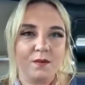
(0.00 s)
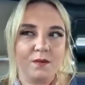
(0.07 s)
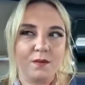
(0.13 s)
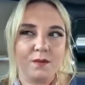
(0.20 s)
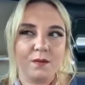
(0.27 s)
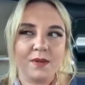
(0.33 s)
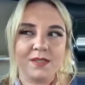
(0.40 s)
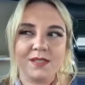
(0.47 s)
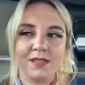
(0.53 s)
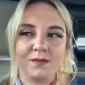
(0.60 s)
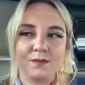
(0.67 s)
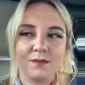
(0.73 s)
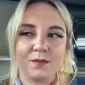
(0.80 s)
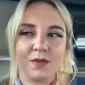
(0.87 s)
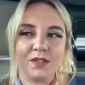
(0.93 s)

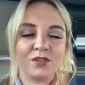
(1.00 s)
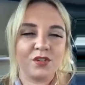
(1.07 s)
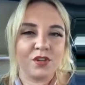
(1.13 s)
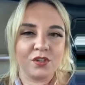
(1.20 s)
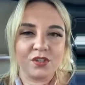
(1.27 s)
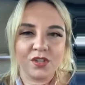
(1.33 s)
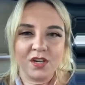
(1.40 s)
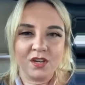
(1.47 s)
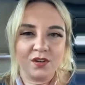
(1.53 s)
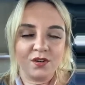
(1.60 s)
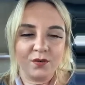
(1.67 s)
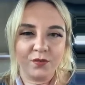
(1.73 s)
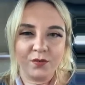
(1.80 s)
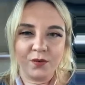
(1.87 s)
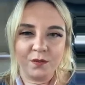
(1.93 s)
what's church going to
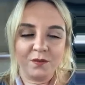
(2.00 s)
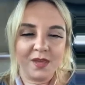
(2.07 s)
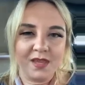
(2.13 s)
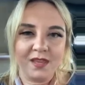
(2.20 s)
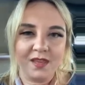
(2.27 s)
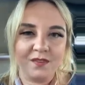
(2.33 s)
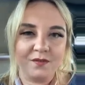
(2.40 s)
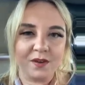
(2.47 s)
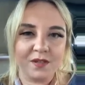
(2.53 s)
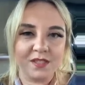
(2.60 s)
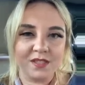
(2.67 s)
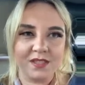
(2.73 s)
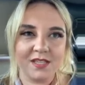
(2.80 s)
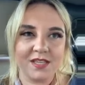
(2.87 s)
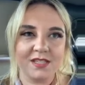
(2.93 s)
do for me,
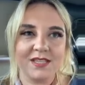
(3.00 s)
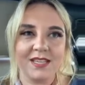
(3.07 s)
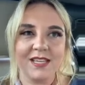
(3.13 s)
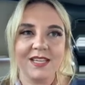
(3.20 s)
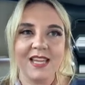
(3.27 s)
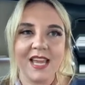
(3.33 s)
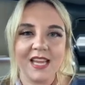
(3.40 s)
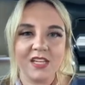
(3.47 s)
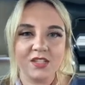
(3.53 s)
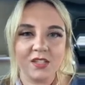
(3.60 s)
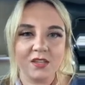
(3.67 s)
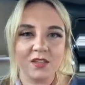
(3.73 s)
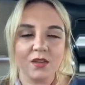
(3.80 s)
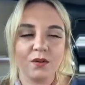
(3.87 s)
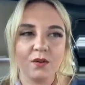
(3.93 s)
versus us
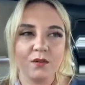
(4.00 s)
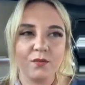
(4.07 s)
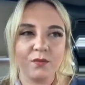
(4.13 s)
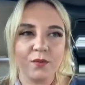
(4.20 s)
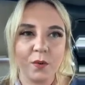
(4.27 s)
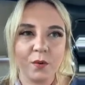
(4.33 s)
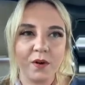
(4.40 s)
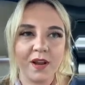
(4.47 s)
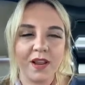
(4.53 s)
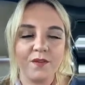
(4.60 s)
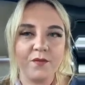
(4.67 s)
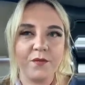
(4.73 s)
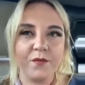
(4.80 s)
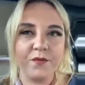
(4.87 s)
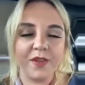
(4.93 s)
engaging and going forward
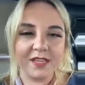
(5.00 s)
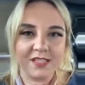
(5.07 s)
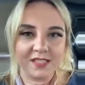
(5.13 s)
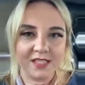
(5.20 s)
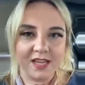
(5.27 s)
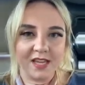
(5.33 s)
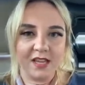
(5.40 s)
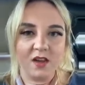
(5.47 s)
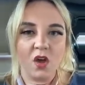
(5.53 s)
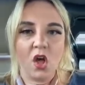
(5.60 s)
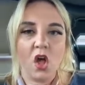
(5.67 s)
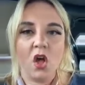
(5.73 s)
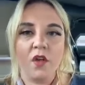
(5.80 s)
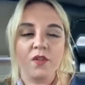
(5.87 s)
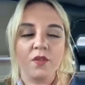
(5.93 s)
and fixing
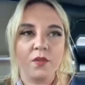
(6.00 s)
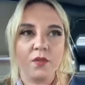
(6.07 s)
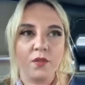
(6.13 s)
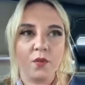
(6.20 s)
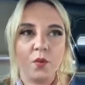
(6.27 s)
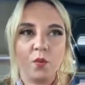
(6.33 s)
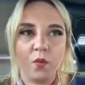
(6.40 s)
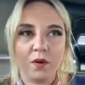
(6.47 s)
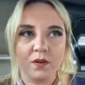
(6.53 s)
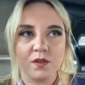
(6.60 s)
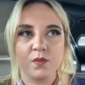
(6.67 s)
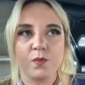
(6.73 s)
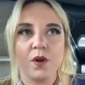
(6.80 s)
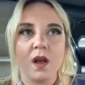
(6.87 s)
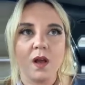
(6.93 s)
the
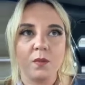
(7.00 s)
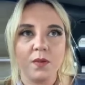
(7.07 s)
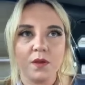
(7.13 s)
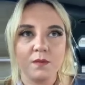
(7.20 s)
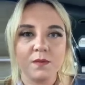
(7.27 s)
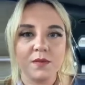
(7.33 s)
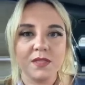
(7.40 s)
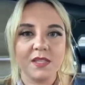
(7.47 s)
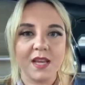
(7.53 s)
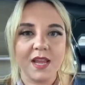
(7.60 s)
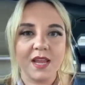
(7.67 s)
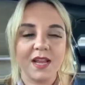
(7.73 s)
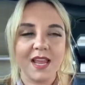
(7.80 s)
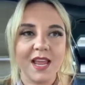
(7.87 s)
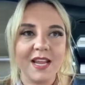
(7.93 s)
world's problems.
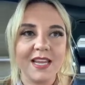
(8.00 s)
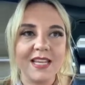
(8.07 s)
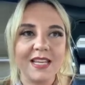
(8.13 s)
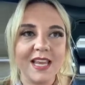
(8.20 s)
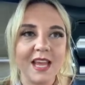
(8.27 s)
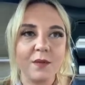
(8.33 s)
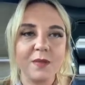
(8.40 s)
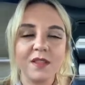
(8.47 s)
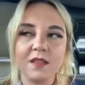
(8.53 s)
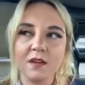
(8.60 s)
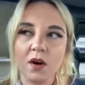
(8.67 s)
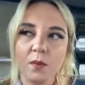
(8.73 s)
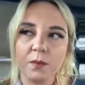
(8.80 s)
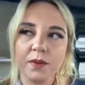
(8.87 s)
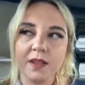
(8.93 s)
There
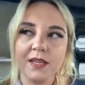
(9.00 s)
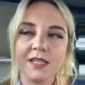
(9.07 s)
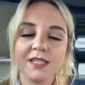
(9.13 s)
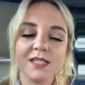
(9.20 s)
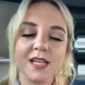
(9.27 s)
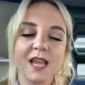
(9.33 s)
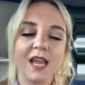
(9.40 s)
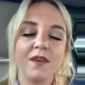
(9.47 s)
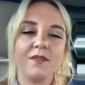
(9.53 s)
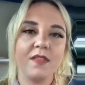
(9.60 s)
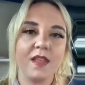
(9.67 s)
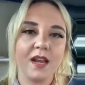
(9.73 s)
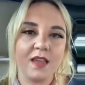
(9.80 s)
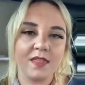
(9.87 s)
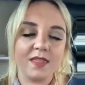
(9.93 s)
are plans in heaven
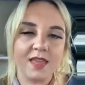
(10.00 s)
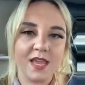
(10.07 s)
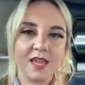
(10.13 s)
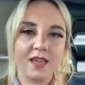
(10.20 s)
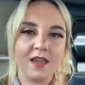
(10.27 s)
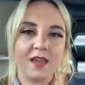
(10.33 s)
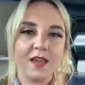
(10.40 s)
that I think